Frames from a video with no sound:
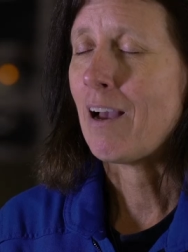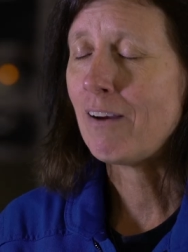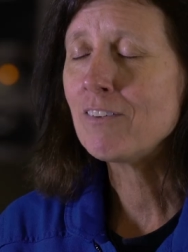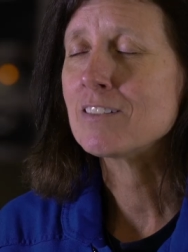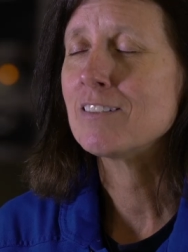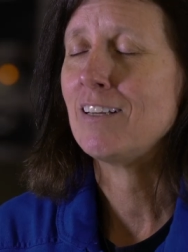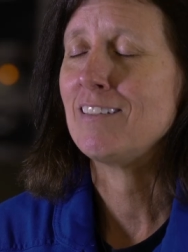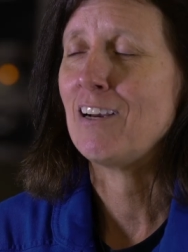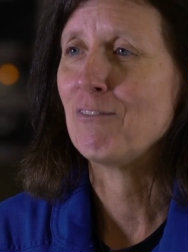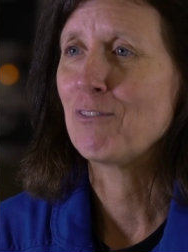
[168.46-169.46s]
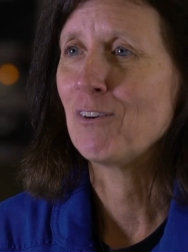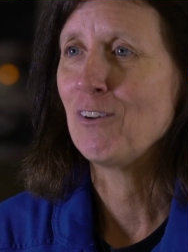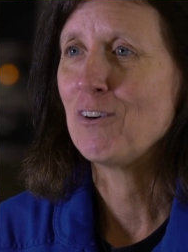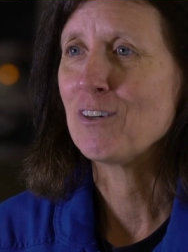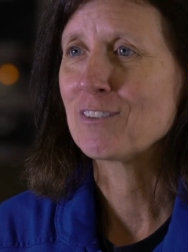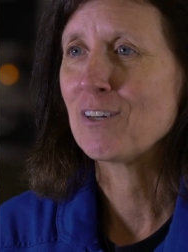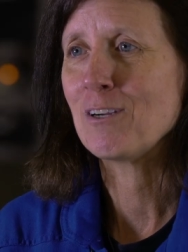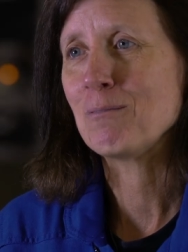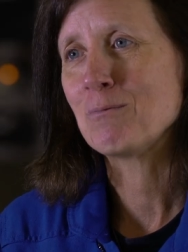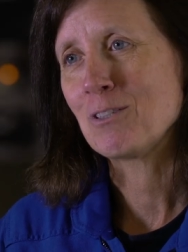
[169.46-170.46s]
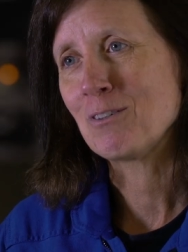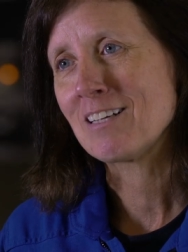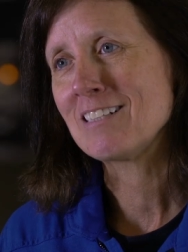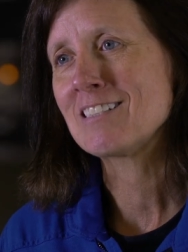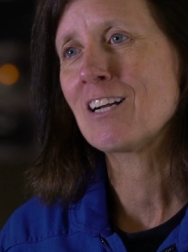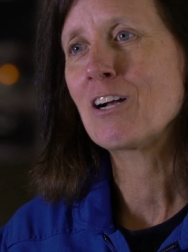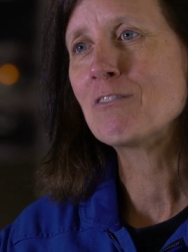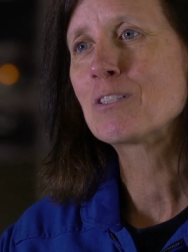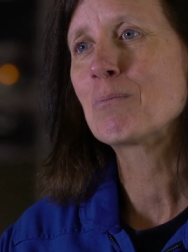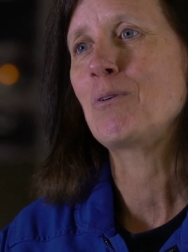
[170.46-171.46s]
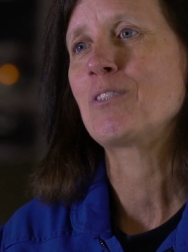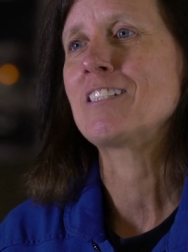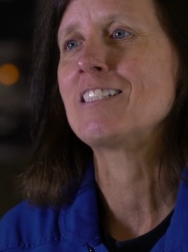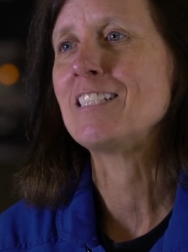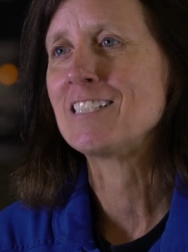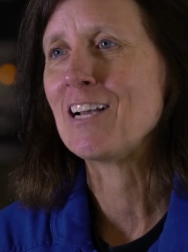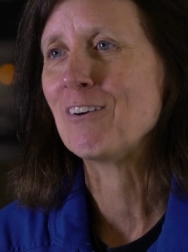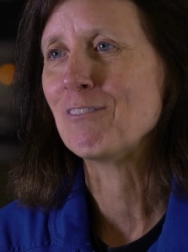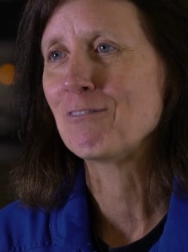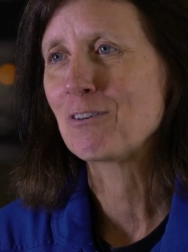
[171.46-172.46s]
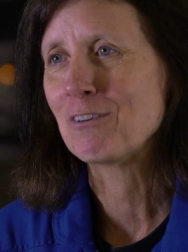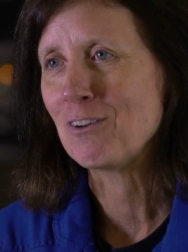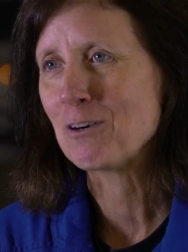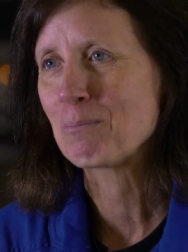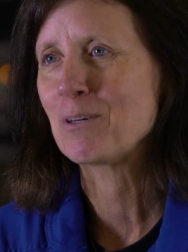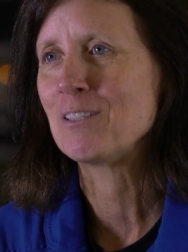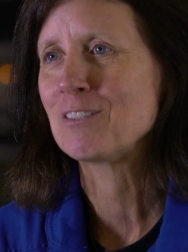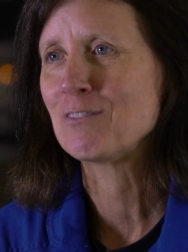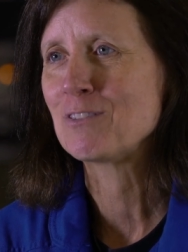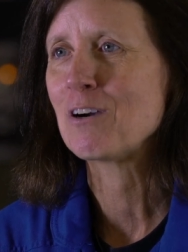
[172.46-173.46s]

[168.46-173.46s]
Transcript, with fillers: haven't sat down for a long time. So it gets uncomfortable to sit down for long periods of